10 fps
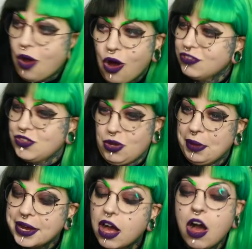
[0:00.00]
off
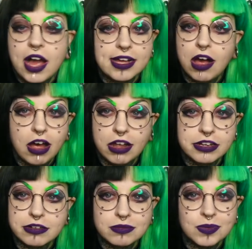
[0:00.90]
topic, I
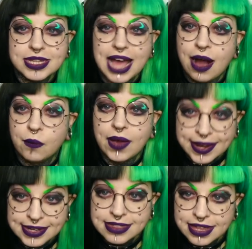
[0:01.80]
can't without
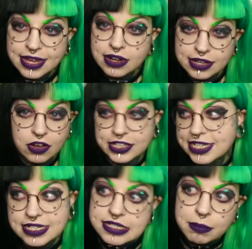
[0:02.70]
anything. Like, I
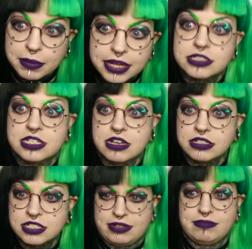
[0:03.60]
need something
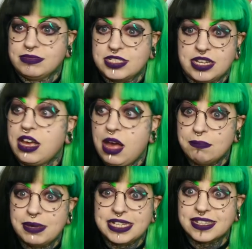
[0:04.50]
to come,
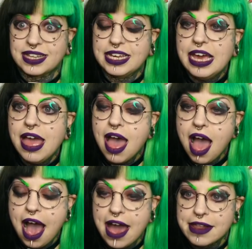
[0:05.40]
basically.
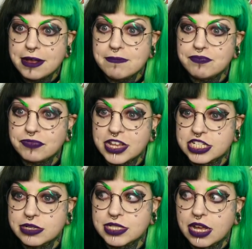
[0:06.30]
And
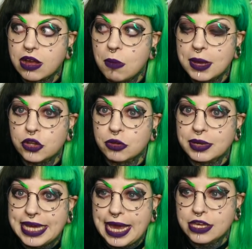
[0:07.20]
she was like, oh my God, I'm
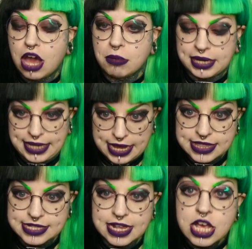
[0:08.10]
gonna get you
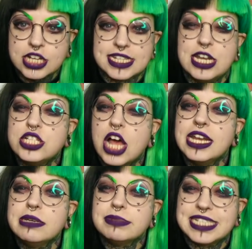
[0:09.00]
this. Because it looks like
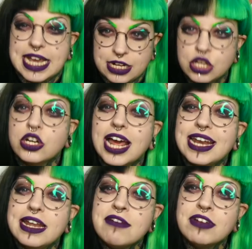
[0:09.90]
lipstick. Look
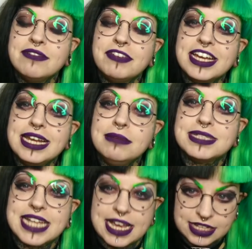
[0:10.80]
like everyone finger
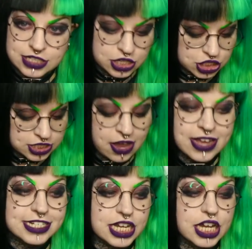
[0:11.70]
lipstick. So you just go
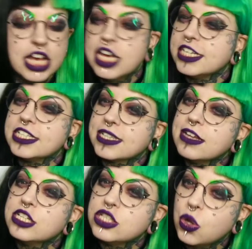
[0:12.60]
into
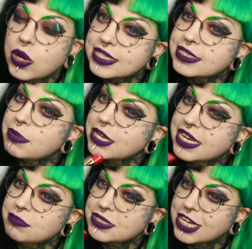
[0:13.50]
the toilets to put your
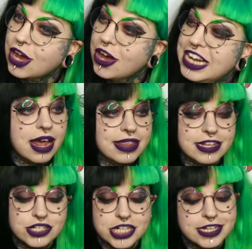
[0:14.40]
lipstick on. And
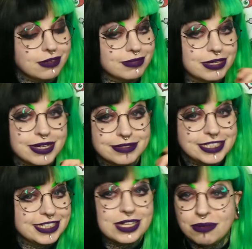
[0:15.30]
then she got me
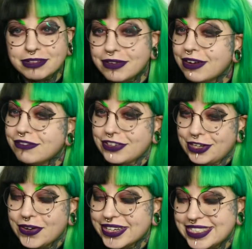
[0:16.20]
one for
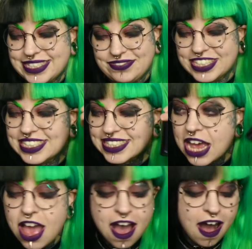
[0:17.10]
Christmas.
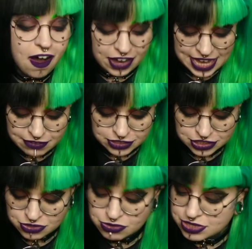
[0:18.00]
I haven't
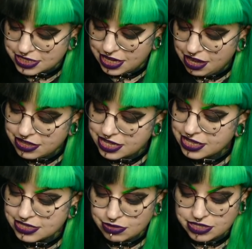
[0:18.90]
used it. I think
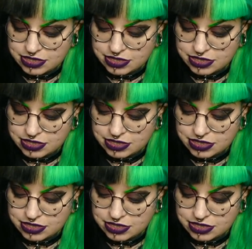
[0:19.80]
that's why it